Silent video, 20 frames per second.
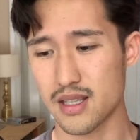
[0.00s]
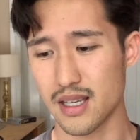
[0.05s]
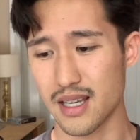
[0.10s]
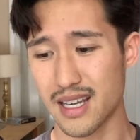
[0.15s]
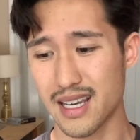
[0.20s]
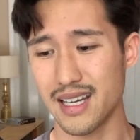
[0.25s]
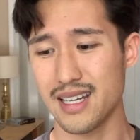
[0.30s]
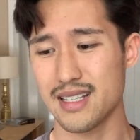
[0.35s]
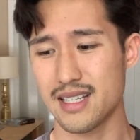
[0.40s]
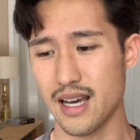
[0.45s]

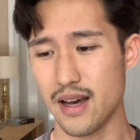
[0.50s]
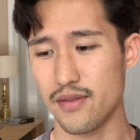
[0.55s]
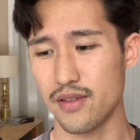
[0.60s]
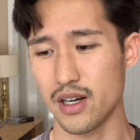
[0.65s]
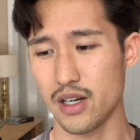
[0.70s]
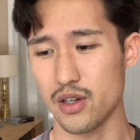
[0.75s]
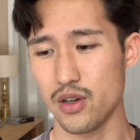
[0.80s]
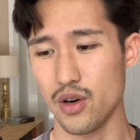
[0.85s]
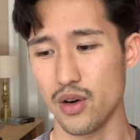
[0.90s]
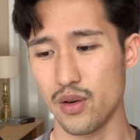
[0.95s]
into heaven on
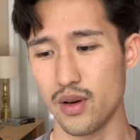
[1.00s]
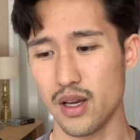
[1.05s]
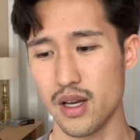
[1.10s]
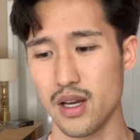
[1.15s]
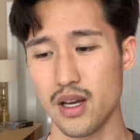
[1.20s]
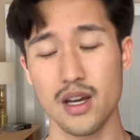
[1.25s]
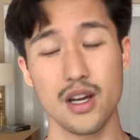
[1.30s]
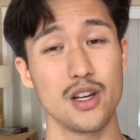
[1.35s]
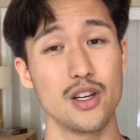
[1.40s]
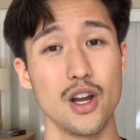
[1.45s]
your own?
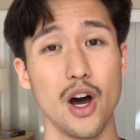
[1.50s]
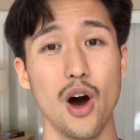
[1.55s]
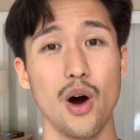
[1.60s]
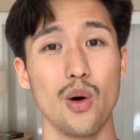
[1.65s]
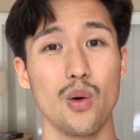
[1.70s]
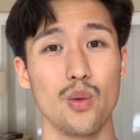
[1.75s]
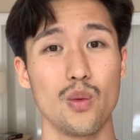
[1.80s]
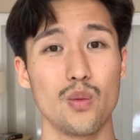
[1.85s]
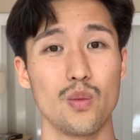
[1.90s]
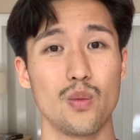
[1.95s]
No,
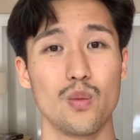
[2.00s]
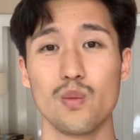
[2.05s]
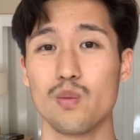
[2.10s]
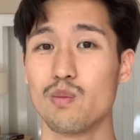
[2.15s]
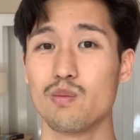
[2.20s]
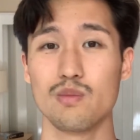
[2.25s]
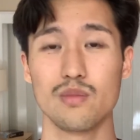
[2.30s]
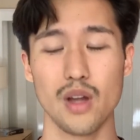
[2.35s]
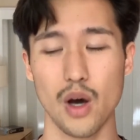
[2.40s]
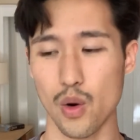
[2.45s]

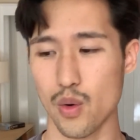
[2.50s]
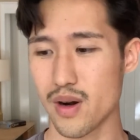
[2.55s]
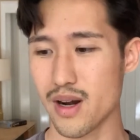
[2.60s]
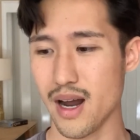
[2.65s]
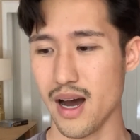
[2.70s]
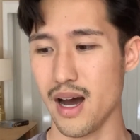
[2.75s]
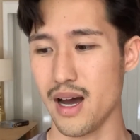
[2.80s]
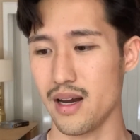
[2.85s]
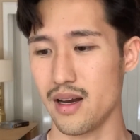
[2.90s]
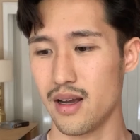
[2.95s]
we're
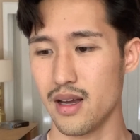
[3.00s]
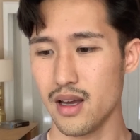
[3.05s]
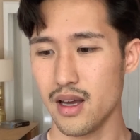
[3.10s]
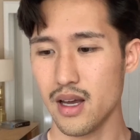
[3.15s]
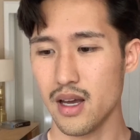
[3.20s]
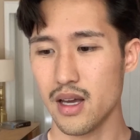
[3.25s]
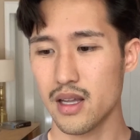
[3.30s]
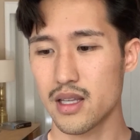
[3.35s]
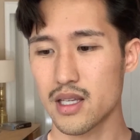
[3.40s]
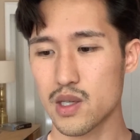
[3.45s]
not.
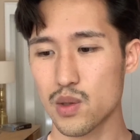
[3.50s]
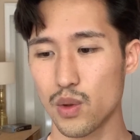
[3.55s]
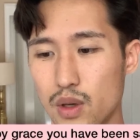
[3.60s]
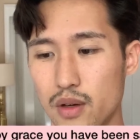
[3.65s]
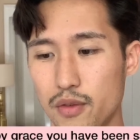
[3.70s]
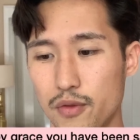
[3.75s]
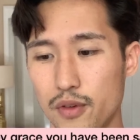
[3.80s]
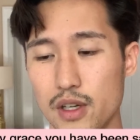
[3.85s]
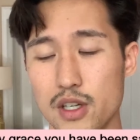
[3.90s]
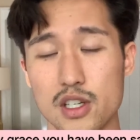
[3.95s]
This is what
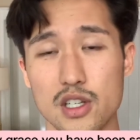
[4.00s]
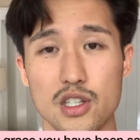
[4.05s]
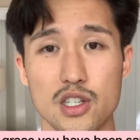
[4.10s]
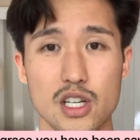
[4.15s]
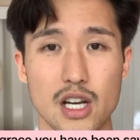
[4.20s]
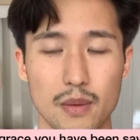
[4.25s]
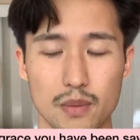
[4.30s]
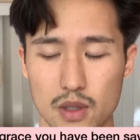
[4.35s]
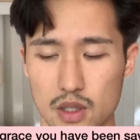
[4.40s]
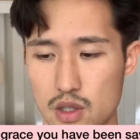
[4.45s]
Ephesians
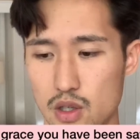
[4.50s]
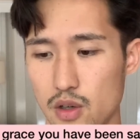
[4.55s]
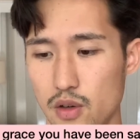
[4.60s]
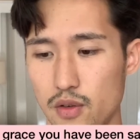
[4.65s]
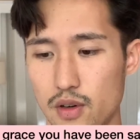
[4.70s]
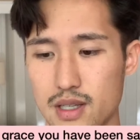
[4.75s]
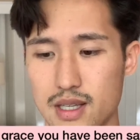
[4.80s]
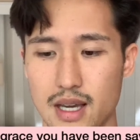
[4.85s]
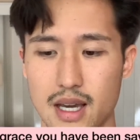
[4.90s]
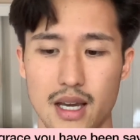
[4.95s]
chapter 2,
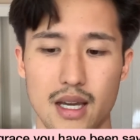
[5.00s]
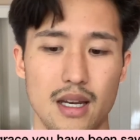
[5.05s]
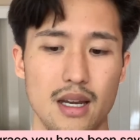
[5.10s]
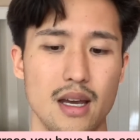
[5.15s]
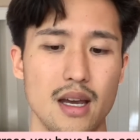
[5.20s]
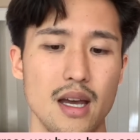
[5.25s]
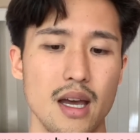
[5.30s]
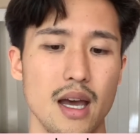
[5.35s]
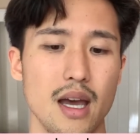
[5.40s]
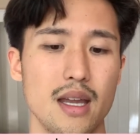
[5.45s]
verse 8
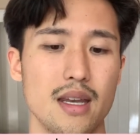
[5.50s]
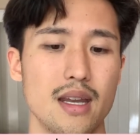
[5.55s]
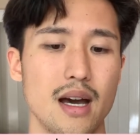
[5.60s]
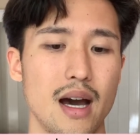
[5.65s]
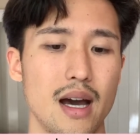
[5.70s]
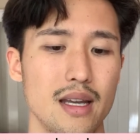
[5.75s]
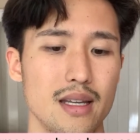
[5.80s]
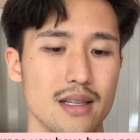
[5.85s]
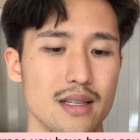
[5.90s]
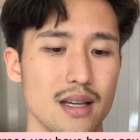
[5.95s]
and
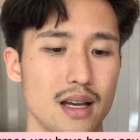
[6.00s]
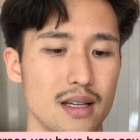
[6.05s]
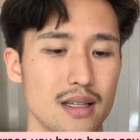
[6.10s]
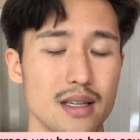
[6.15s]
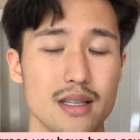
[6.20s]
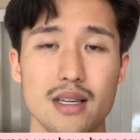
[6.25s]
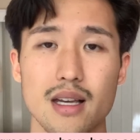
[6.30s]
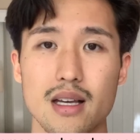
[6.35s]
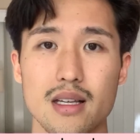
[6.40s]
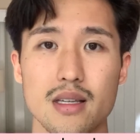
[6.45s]
9 says. It
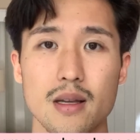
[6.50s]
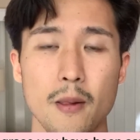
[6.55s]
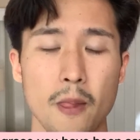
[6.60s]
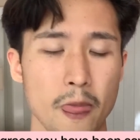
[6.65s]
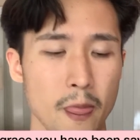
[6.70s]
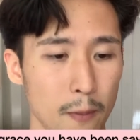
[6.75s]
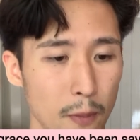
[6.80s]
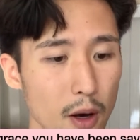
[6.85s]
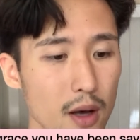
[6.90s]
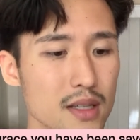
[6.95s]
says,
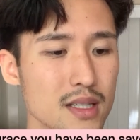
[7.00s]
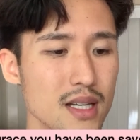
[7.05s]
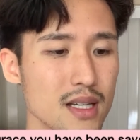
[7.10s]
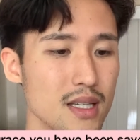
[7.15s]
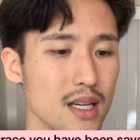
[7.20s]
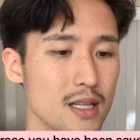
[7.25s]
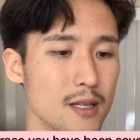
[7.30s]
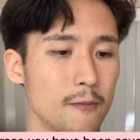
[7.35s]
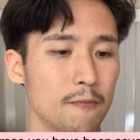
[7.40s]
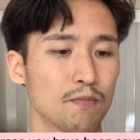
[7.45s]
Paul says
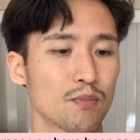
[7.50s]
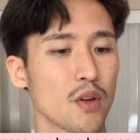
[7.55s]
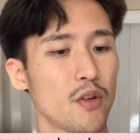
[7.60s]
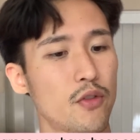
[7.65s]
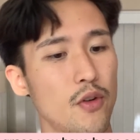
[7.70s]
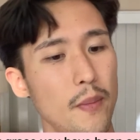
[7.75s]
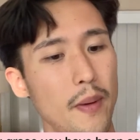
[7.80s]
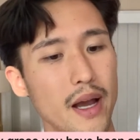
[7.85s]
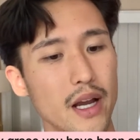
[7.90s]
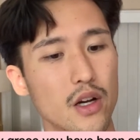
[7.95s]
this, for
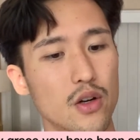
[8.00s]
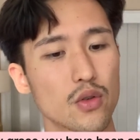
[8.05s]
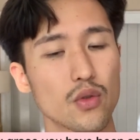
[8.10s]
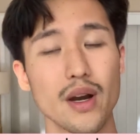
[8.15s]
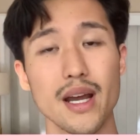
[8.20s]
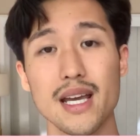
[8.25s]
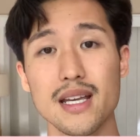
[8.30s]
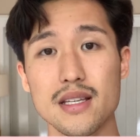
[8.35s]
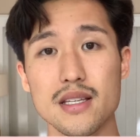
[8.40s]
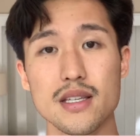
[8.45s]
by
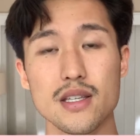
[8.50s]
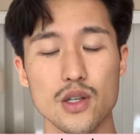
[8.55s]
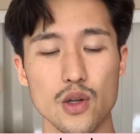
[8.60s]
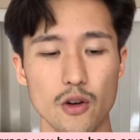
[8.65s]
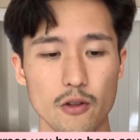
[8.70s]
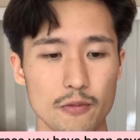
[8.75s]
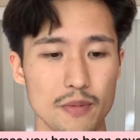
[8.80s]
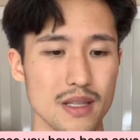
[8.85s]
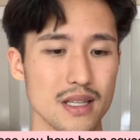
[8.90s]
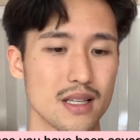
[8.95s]
grace you have
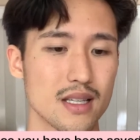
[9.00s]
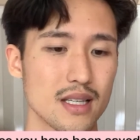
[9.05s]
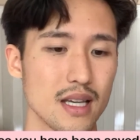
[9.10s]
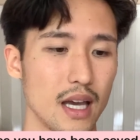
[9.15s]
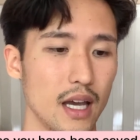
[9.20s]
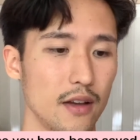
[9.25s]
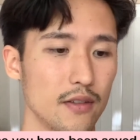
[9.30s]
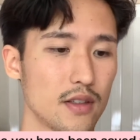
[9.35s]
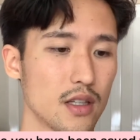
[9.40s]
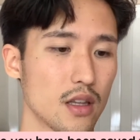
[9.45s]
been
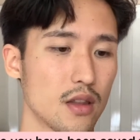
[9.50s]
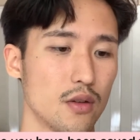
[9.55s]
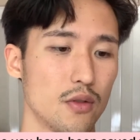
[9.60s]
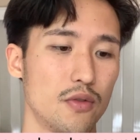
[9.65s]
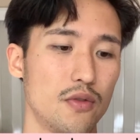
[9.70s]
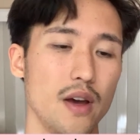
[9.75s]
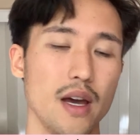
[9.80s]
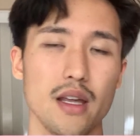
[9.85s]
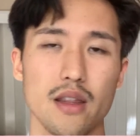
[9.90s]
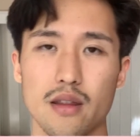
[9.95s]
saved through
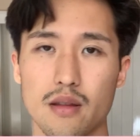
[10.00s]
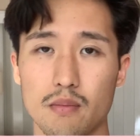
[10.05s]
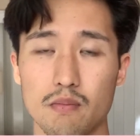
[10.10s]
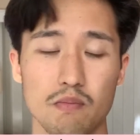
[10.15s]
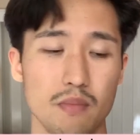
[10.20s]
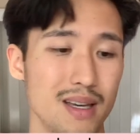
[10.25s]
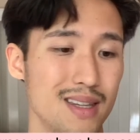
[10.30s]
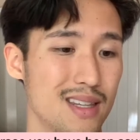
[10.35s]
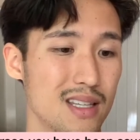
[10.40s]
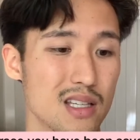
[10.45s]
faith.
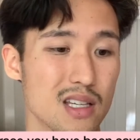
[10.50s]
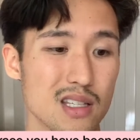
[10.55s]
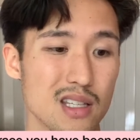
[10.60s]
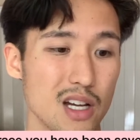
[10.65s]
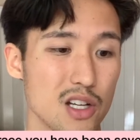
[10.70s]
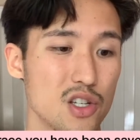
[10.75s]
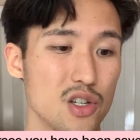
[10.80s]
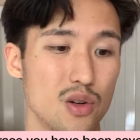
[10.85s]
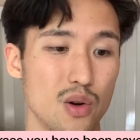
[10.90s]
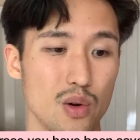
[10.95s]
And this is not
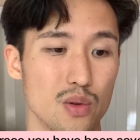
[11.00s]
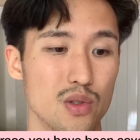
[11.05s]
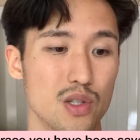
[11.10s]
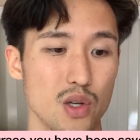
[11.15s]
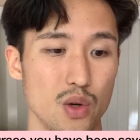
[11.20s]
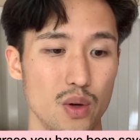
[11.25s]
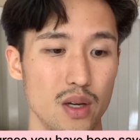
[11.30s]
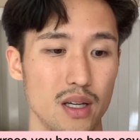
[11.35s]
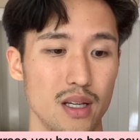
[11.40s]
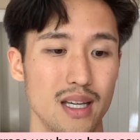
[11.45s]
your own
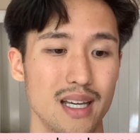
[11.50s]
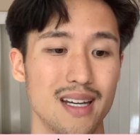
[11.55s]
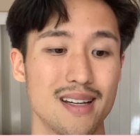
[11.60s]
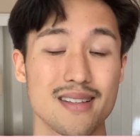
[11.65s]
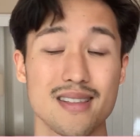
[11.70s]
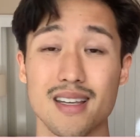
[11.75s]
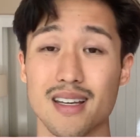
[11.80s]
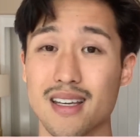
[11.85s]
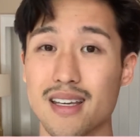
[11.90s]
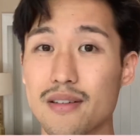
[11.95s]
doing. It is the
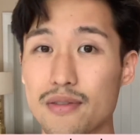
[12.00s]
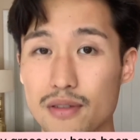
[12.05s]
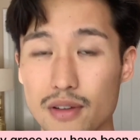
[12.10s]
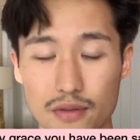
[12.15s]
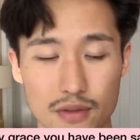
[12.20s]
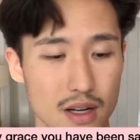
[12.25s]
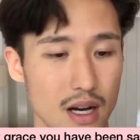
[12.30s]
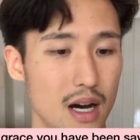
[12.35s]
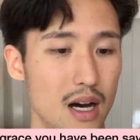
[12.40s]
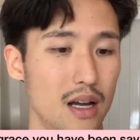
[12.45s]
gift of
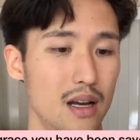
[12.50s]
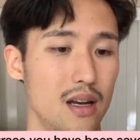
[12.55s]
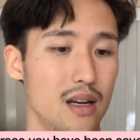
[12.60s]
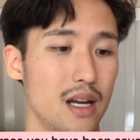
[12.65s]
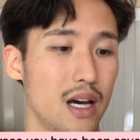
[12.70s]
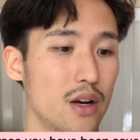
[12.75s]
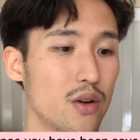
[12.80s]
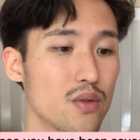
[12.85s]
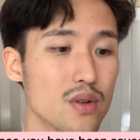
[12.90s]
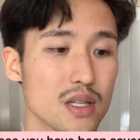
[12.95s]
God, not
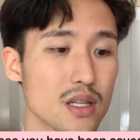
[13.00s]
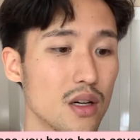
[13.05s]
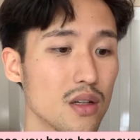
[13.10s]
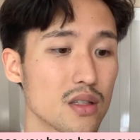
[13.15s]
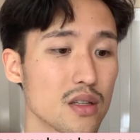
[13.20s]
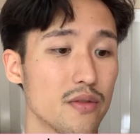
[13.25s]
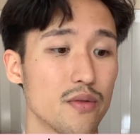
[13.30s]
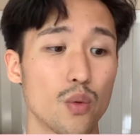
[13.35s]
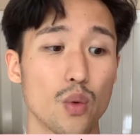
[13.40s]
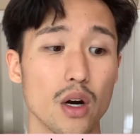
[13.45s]
a result
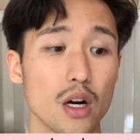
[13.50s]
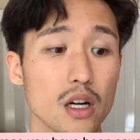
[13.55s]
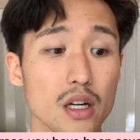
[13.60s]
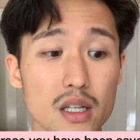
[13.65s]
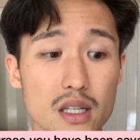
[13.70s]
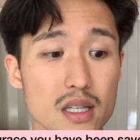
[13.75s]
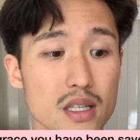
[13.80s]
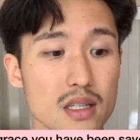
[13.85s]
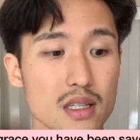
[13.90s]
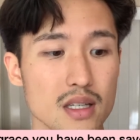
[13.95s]
of
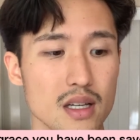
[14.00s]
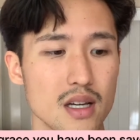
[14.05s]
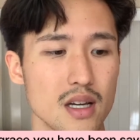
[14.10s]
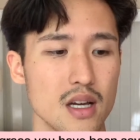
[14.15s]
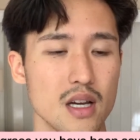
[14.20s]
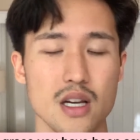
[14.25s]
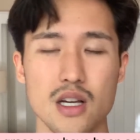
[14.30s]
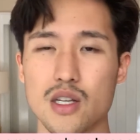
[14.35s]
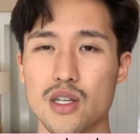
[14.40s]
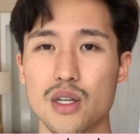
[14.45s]
works,
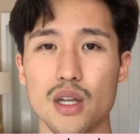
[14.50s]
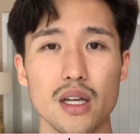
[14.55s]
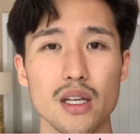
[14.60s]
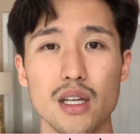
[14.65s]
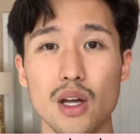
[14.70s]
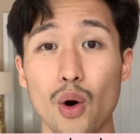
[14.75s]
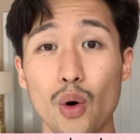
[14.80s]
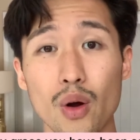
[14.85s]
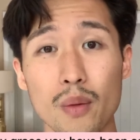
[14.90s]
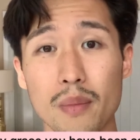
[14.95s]
so that no
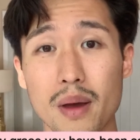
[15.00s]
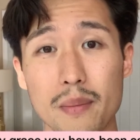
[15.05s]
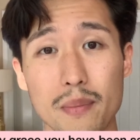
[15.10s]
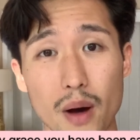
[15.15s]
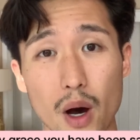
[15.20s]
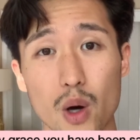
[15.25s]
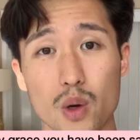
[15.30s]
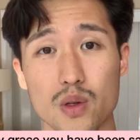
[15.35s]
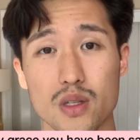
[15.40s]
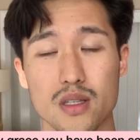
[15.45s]
one may
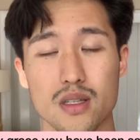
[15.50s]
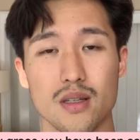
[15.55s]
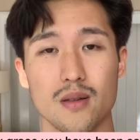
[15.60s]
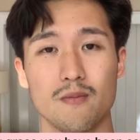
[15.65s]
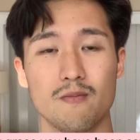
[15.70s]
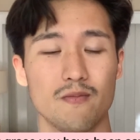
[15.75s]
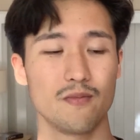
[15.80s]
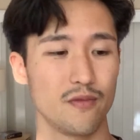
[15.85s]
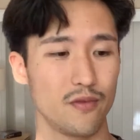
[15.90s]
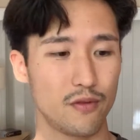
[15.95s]
boast.
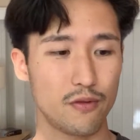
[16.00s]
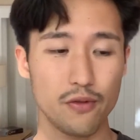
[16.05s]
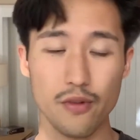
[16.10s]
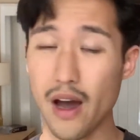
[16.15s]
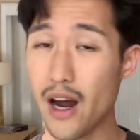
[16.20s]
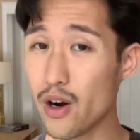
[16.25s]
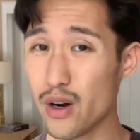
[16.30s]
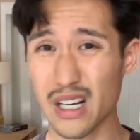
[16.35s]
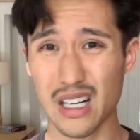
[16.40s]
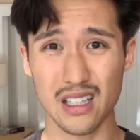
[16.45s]

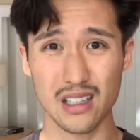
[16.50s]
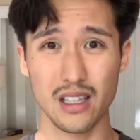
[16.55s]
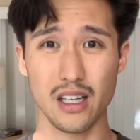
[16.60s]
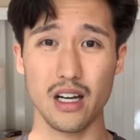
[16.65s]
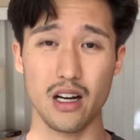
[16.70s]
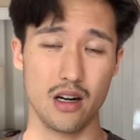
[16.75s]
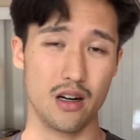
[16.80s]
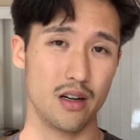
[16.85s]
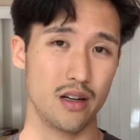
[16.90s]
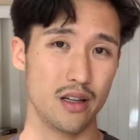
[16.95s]
Very
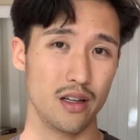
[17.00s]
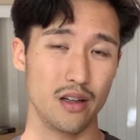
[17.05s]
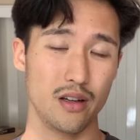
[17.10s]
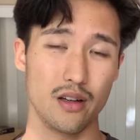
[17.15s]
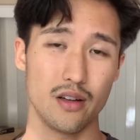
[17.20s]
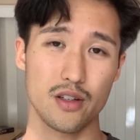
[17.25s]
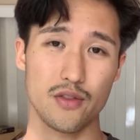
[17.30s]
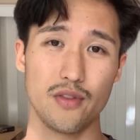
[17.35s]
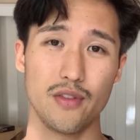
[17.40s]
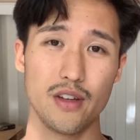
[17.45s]
clear here in
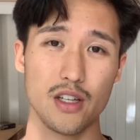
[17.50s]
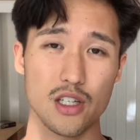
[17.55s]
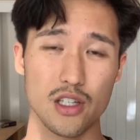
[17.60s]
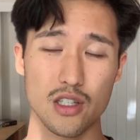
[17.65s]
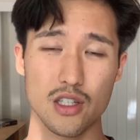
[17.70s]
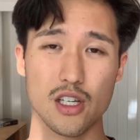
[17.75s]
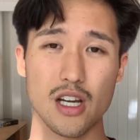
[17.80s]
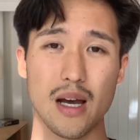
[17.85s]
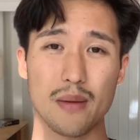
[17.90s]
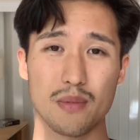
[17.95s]
Ephesians
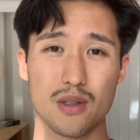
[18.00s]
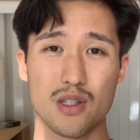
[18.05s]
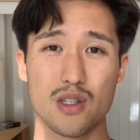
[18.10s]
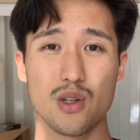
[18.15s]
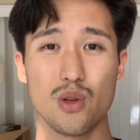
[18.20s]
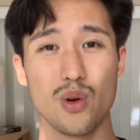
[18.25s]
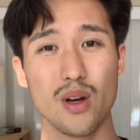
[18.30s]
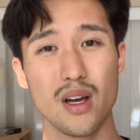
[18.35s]
chapter 2.